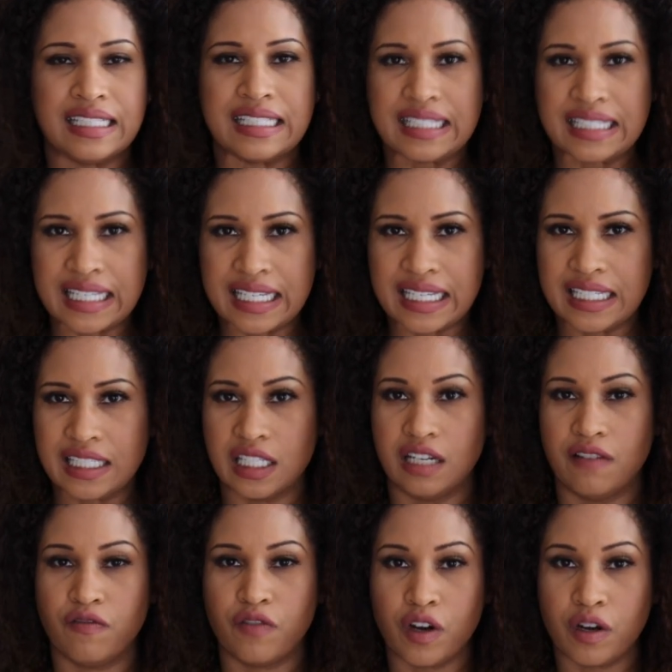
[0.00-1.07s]
disease and
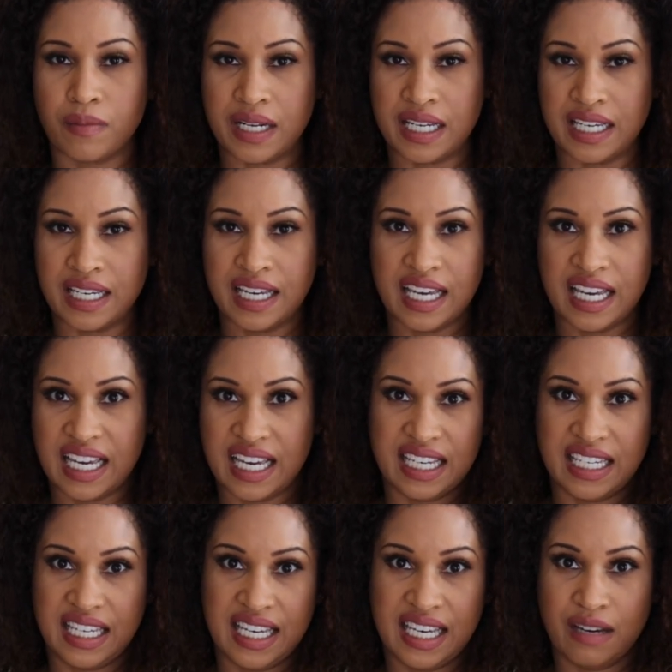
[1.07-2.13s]
infirmity,
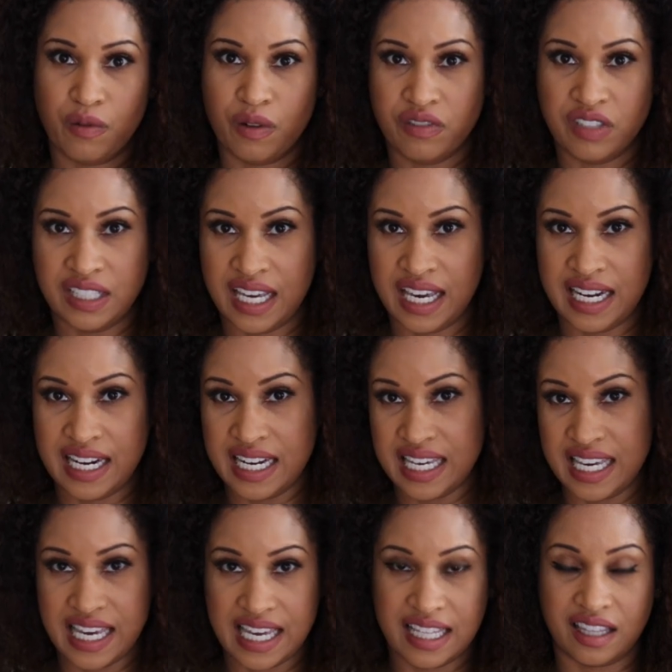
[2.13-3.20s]
it can't withstand it.
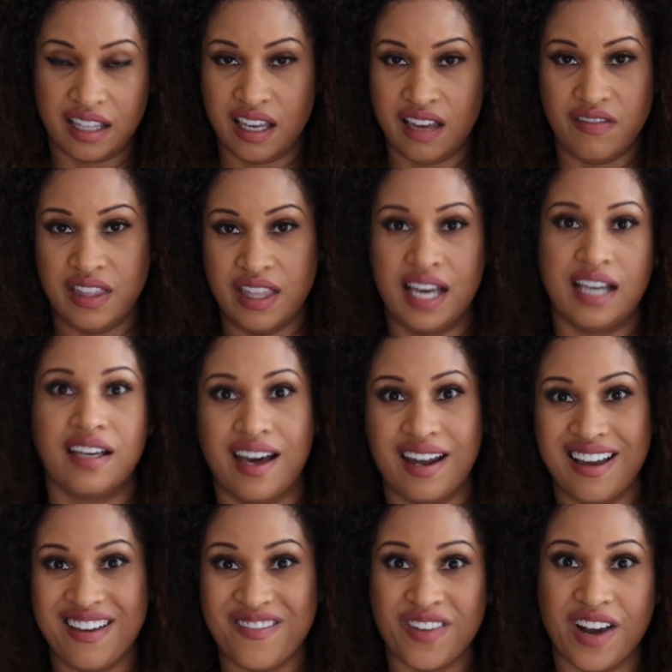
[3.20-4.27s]
It can't live in that
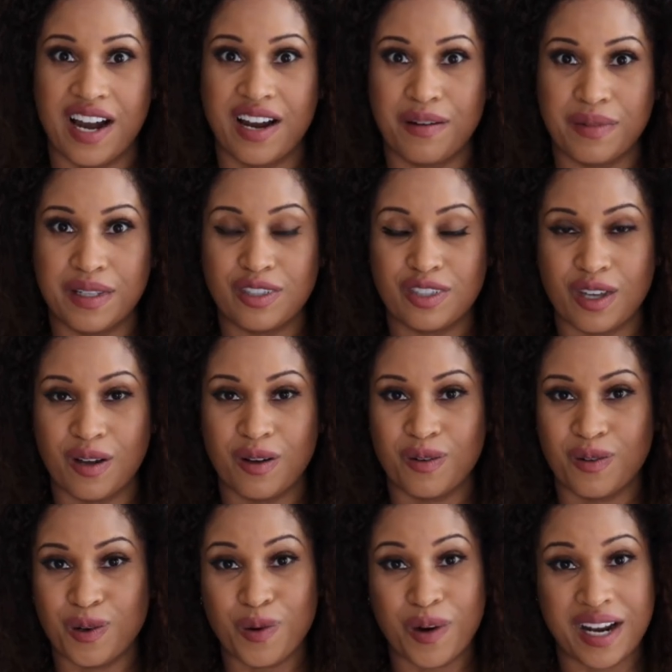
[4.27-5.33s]
kind of environment. So
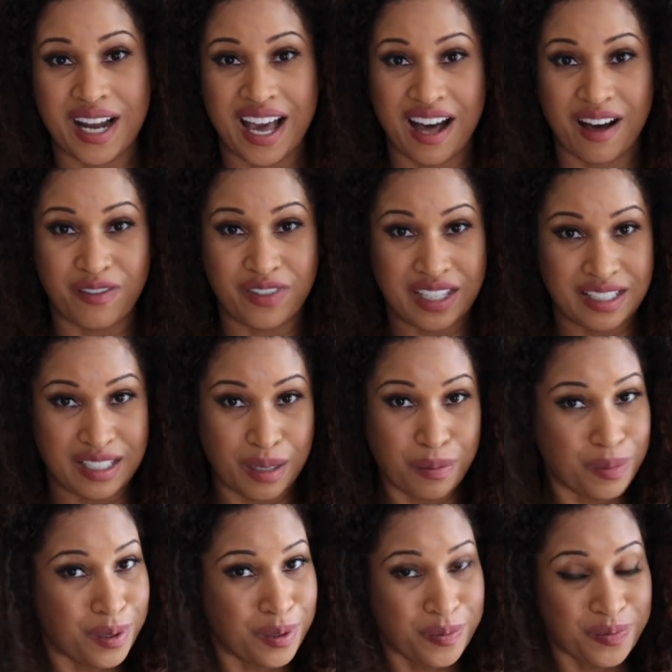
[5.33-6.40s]
we want a healthy
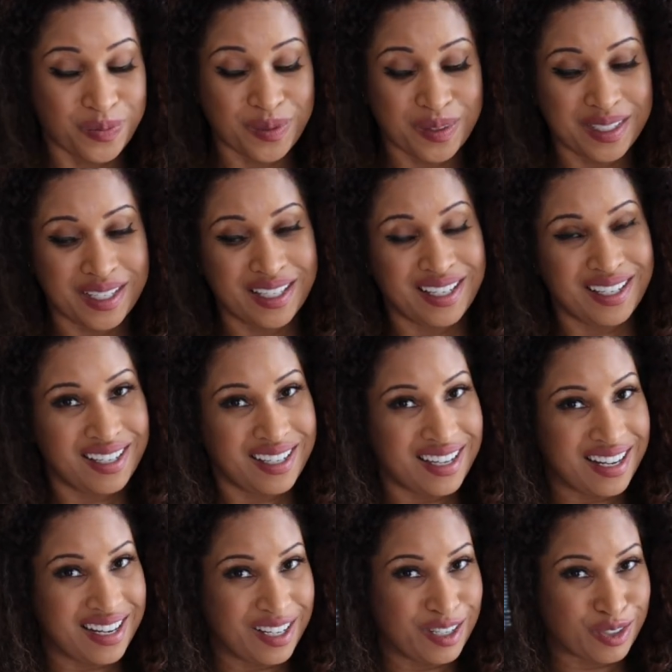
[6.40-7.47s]
temple.
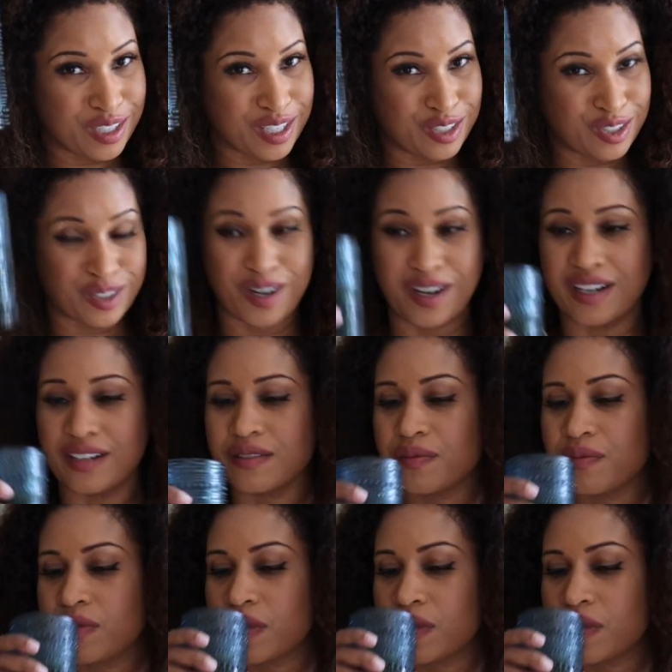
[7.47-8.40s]
And here's a good start.